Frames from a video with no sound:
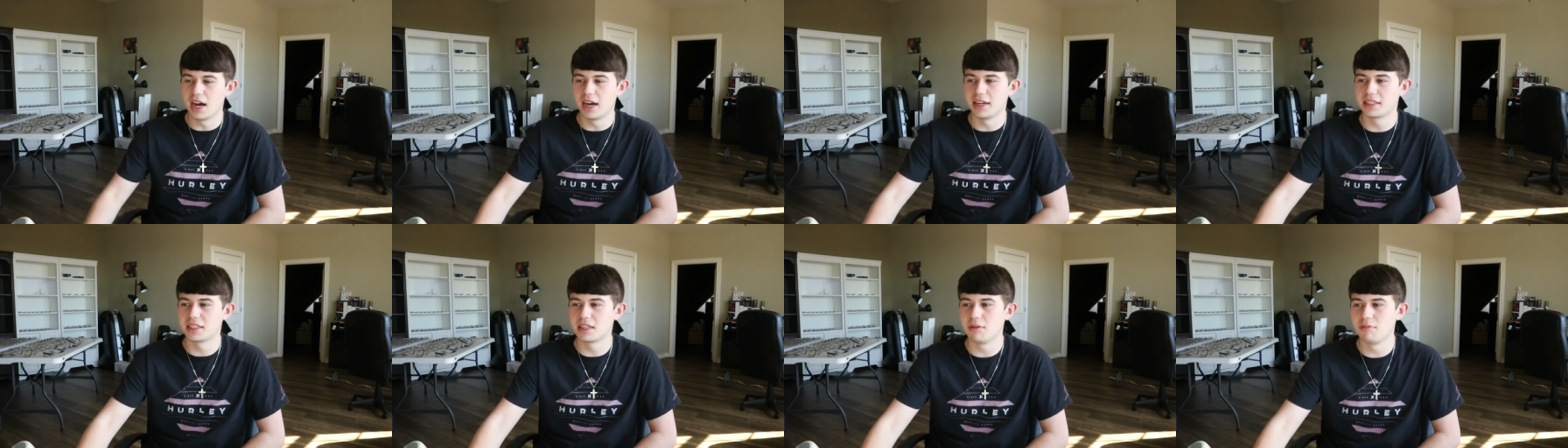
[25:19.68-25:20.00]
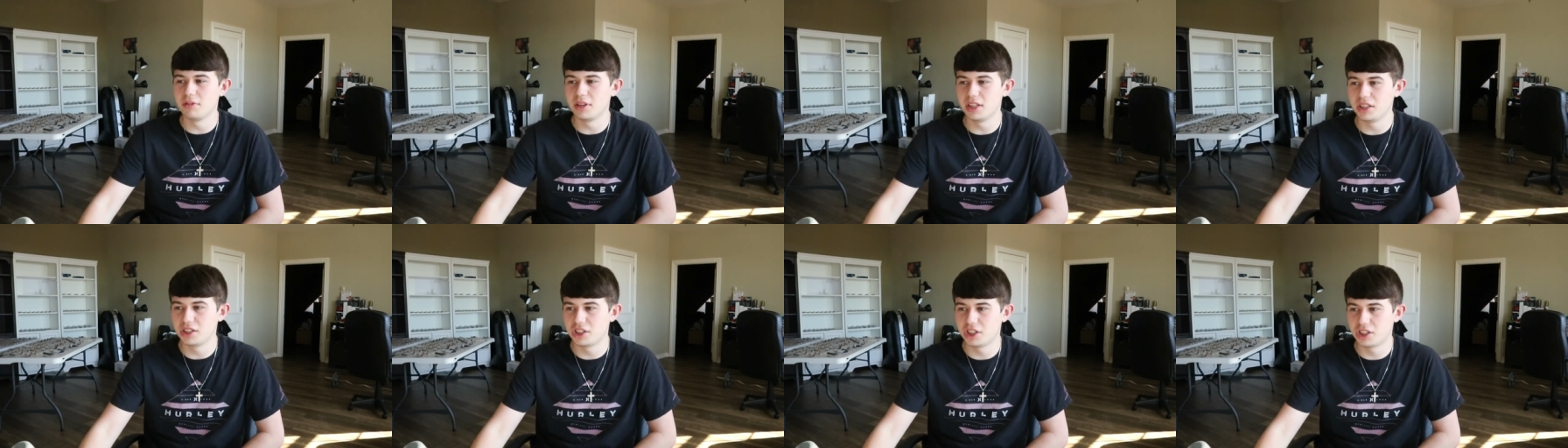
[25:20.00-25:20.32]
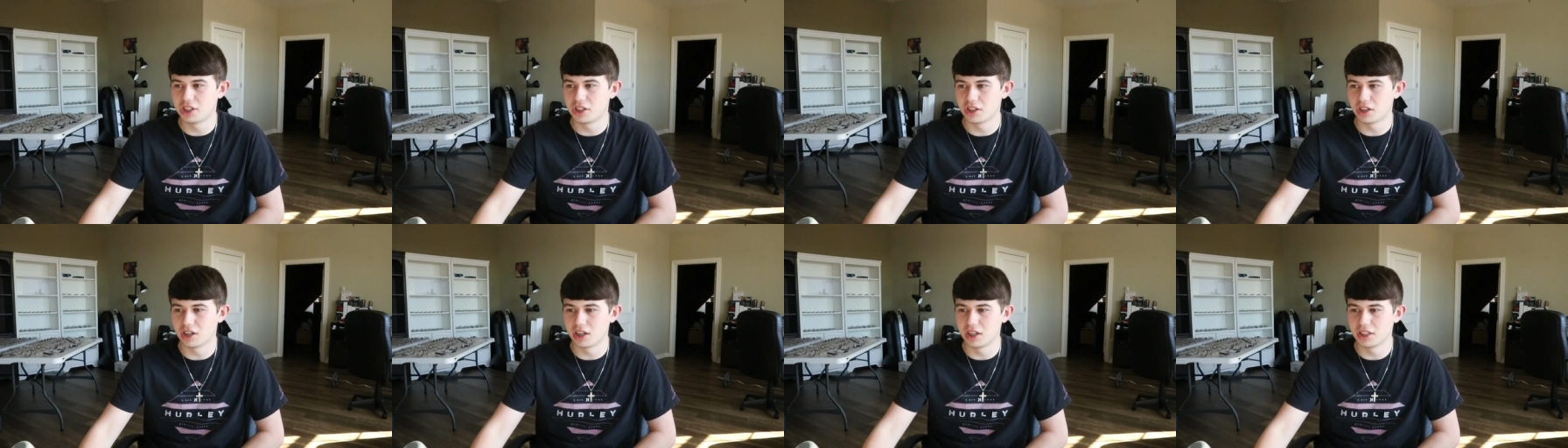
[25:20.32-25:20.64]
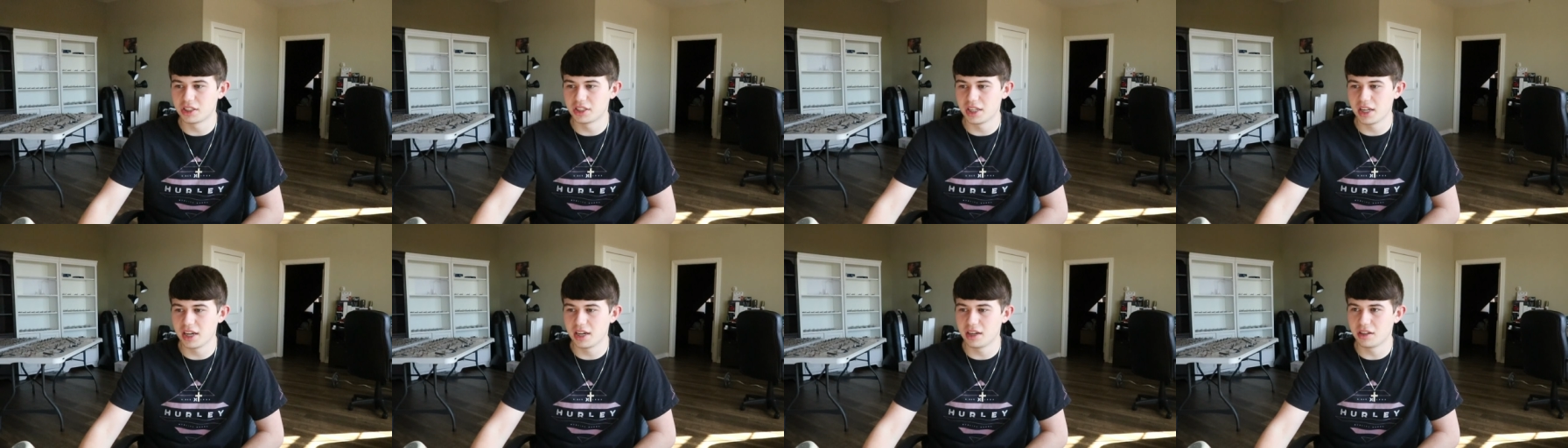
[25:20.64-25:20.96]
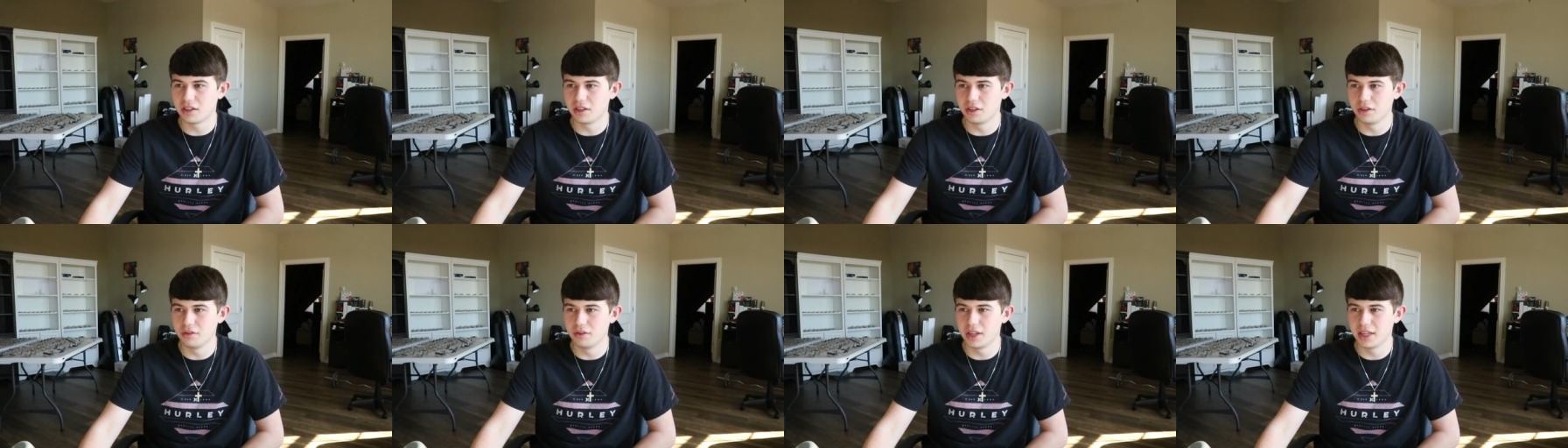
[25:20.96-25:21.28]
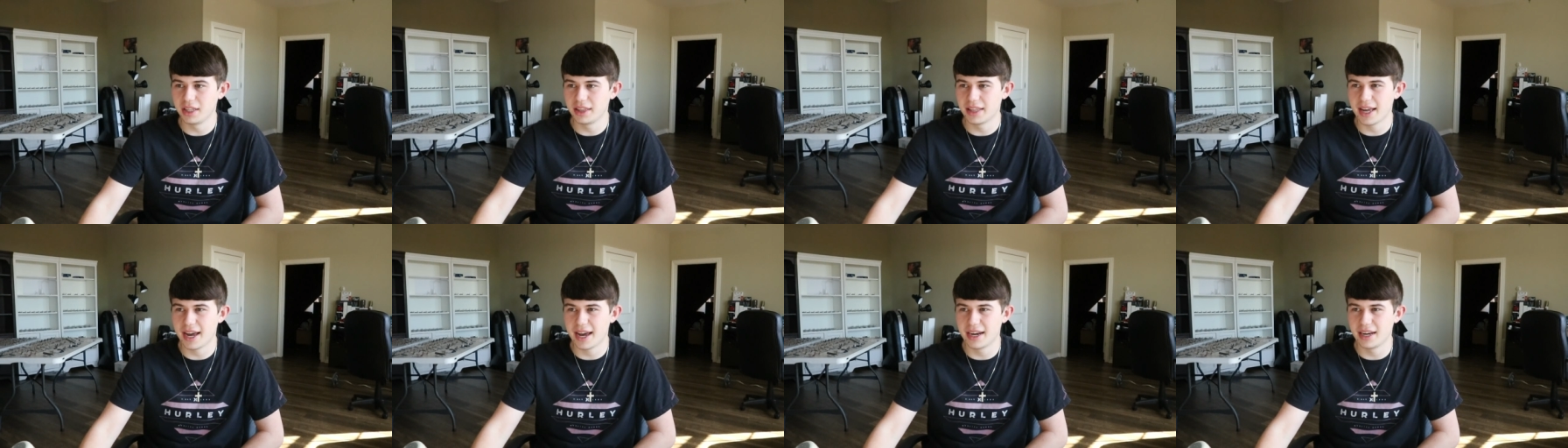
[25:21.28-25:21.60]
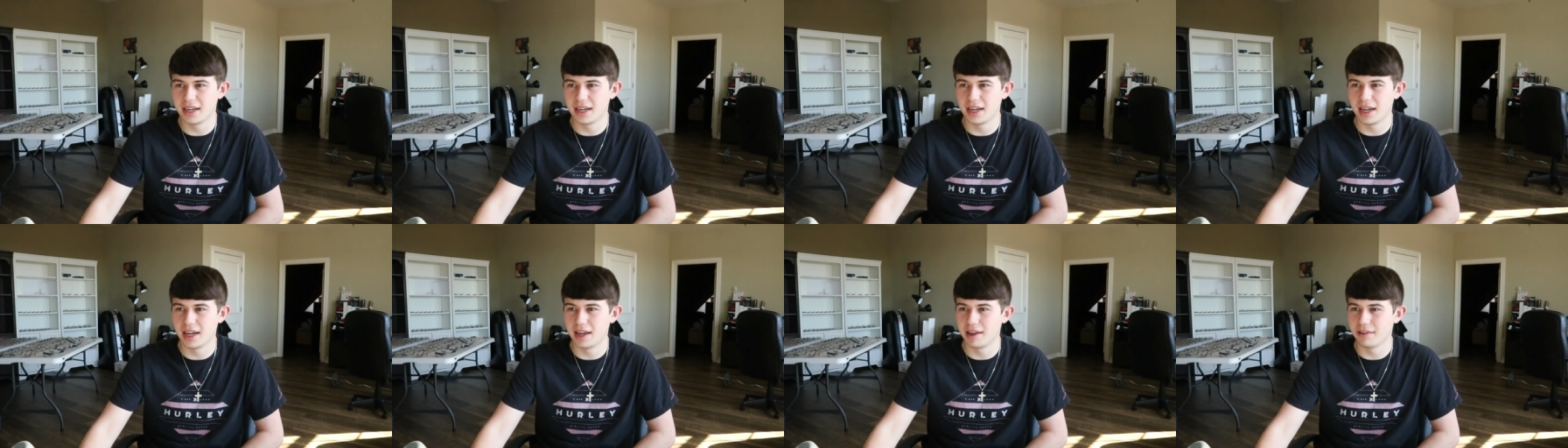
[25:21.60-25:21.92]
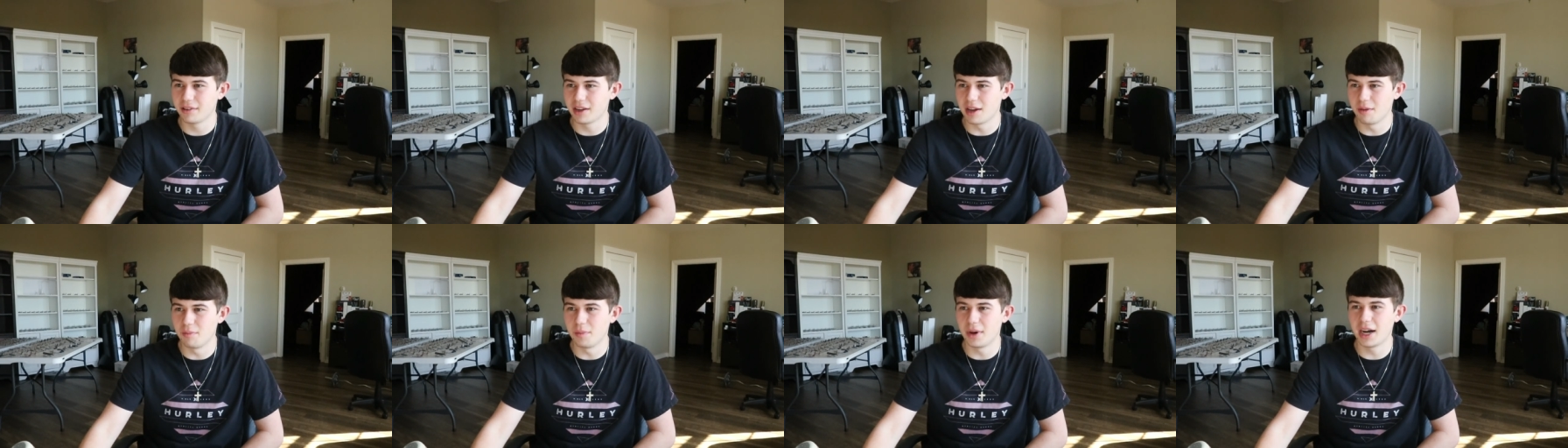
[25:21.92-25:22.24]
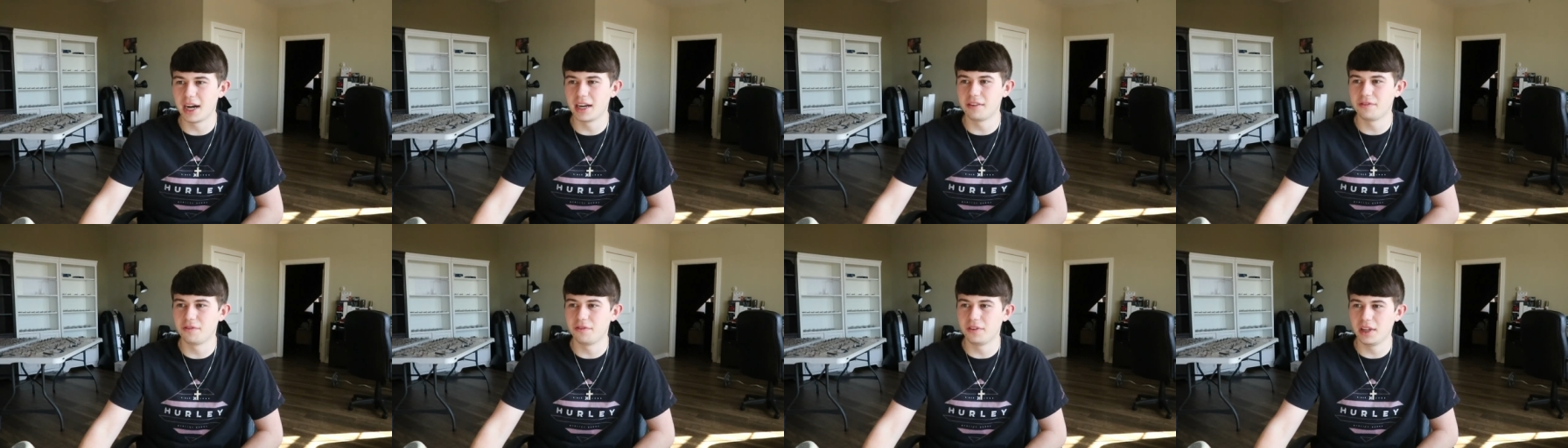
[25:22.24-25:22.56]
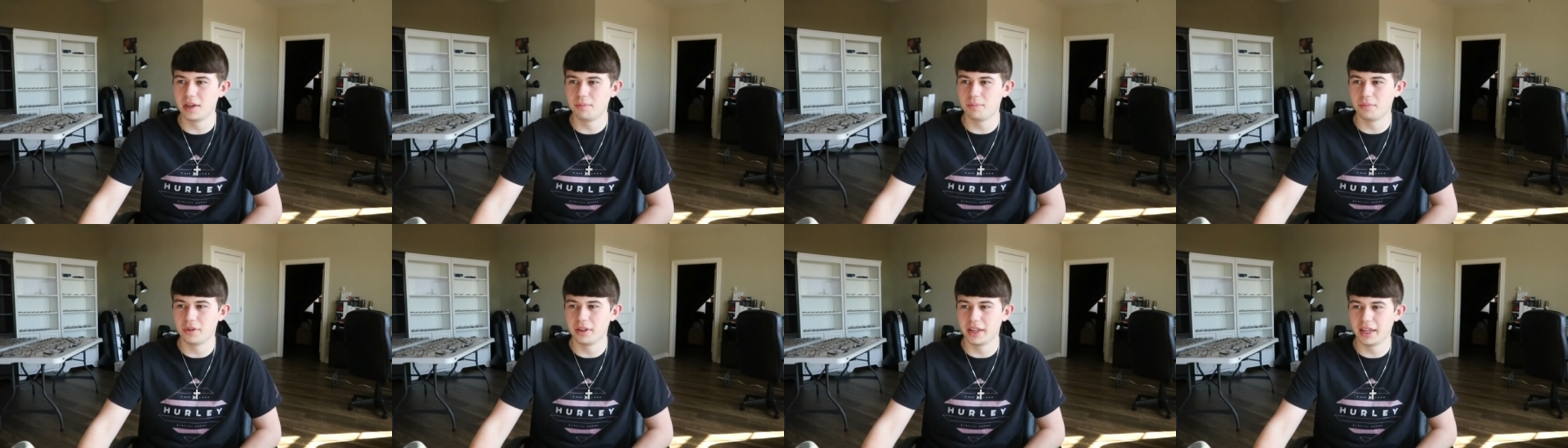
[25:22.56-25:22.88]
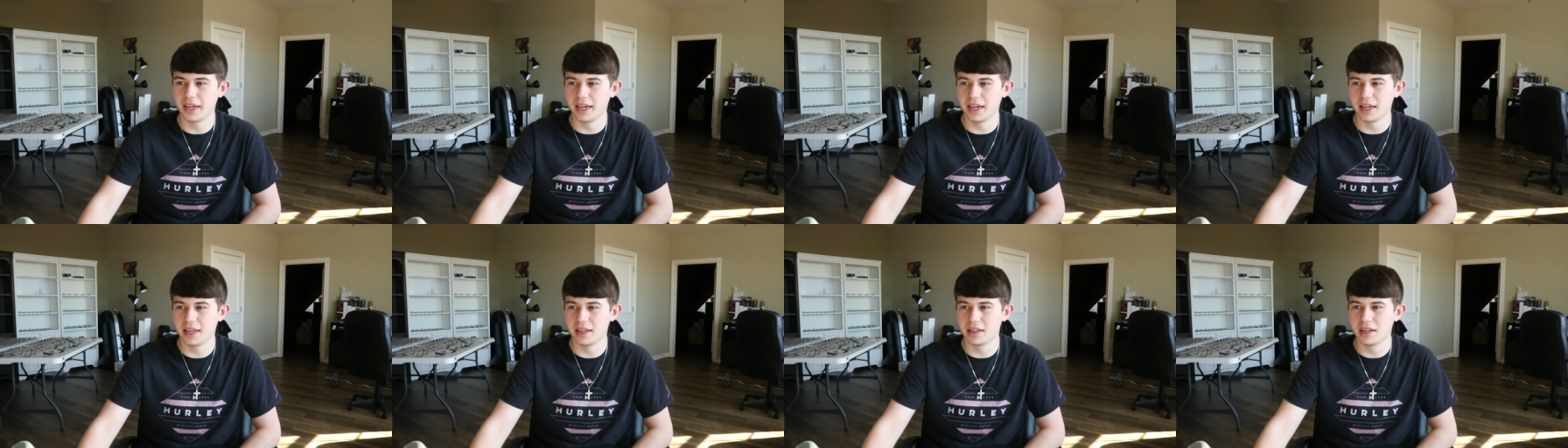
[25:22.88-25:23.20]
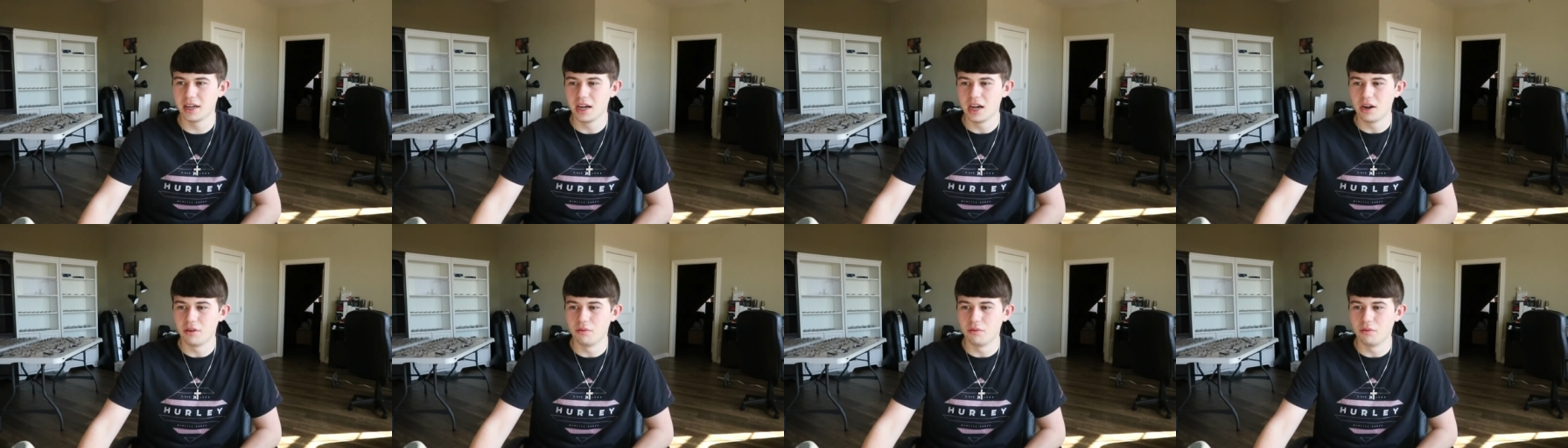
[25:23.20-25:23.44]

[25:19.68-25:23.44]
Some of these charts, including that combined fleet plan,